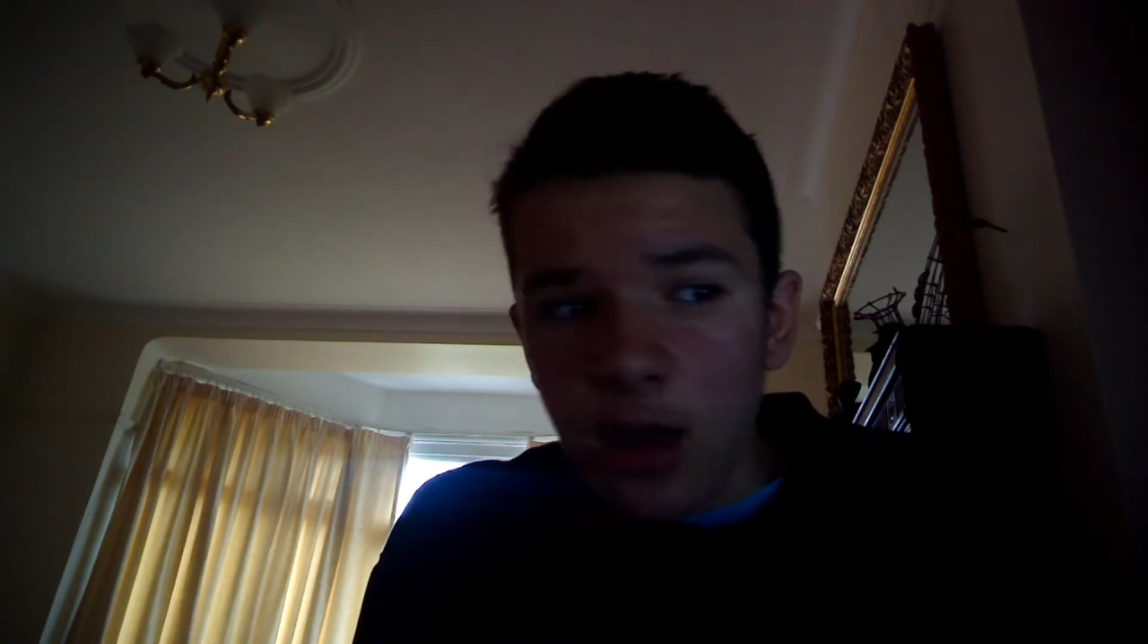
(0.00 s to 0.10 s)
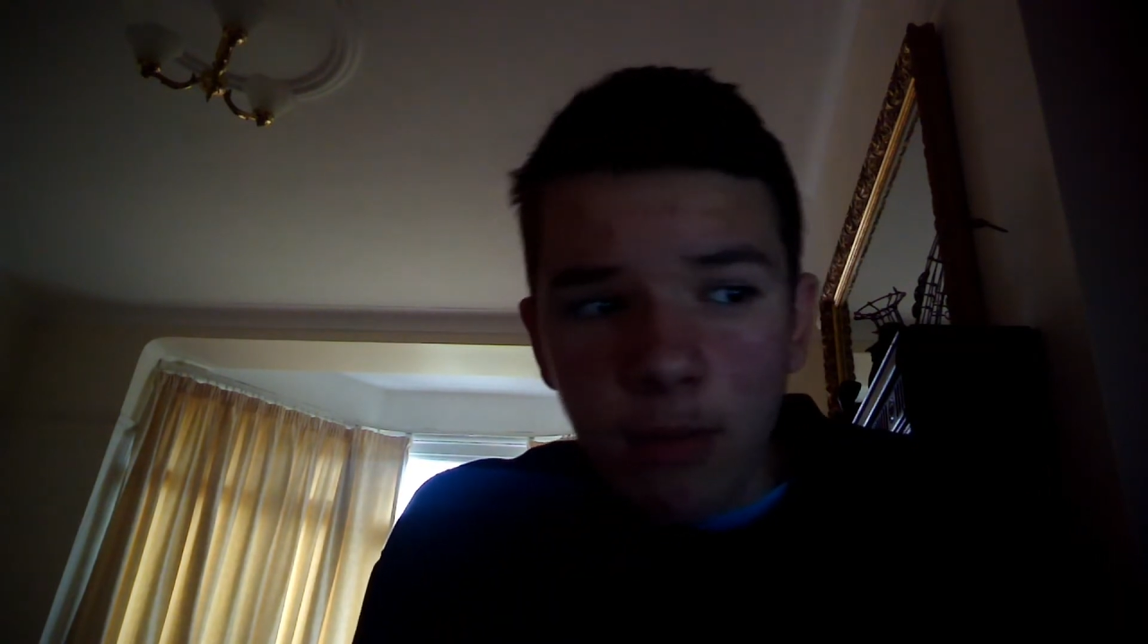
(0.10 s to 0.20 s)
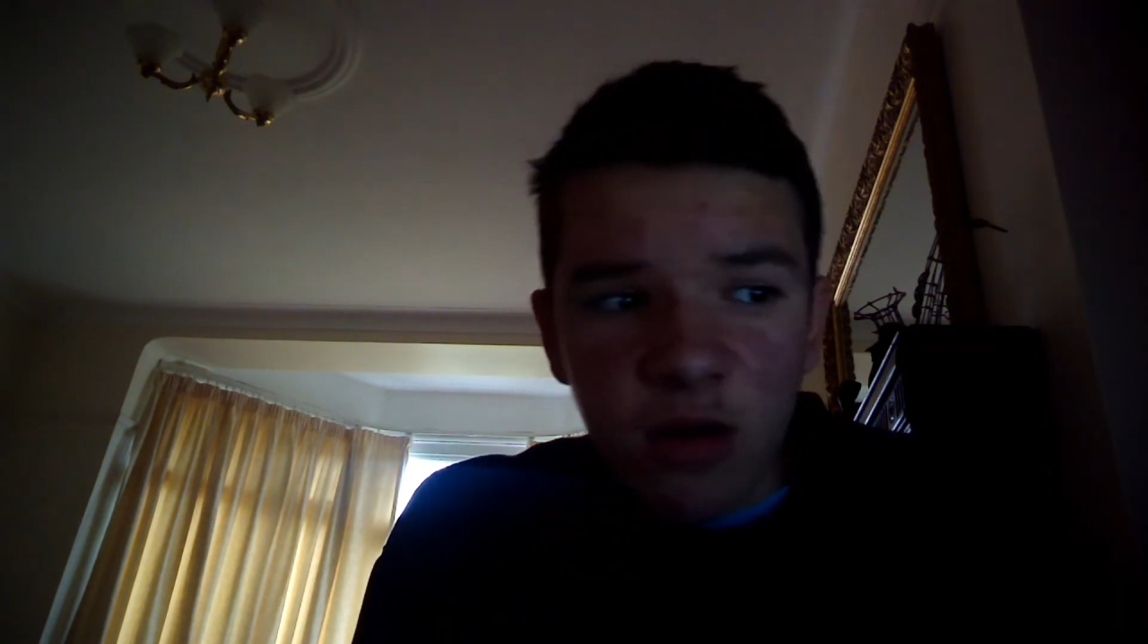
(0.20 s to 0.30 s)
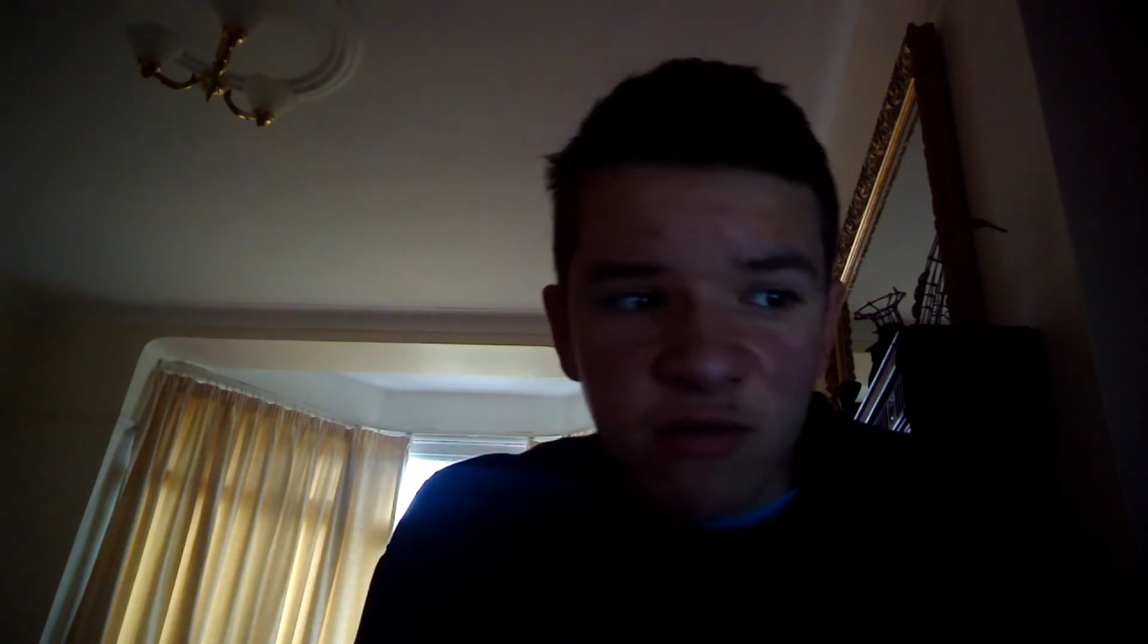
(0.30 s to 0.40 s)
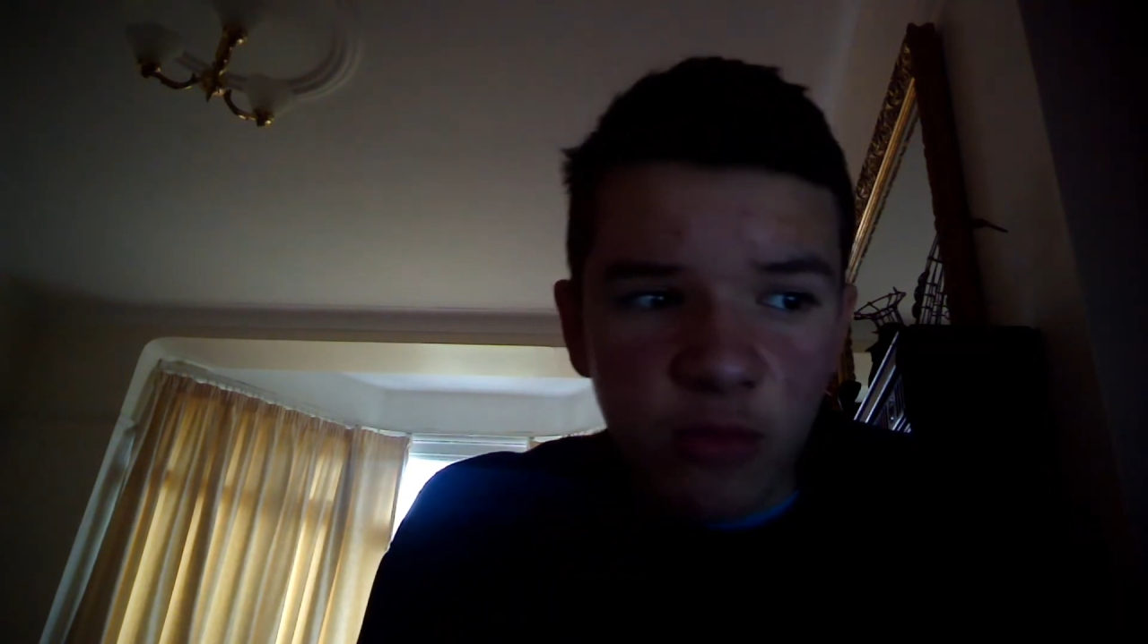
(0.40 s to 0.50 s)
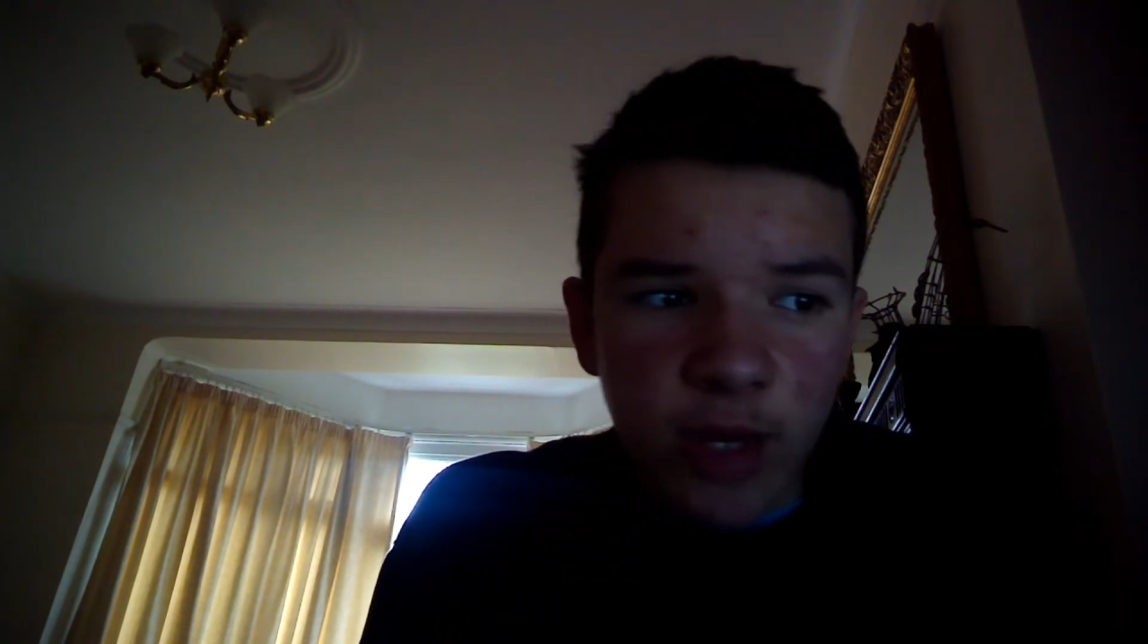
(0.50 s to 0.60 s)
above the